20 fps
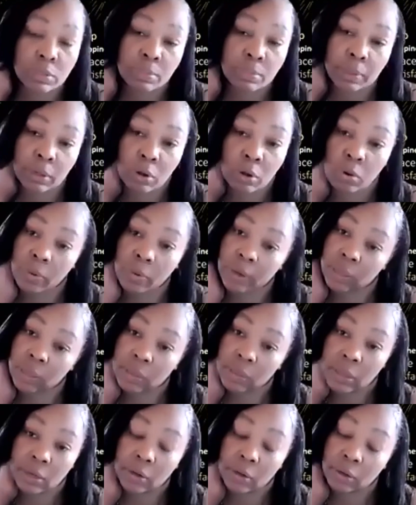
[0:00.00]
That's been
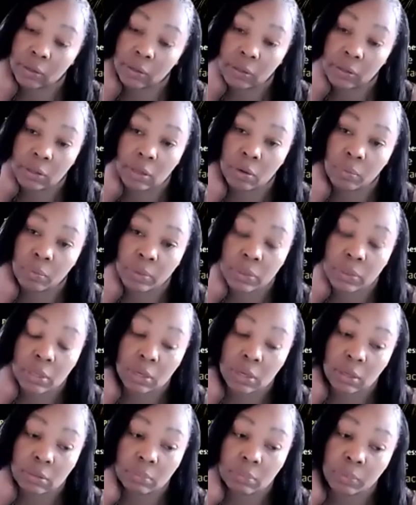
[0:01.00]
going there, with
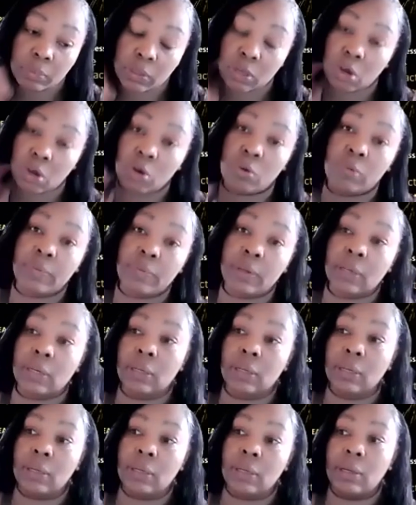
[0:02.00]
the COVID.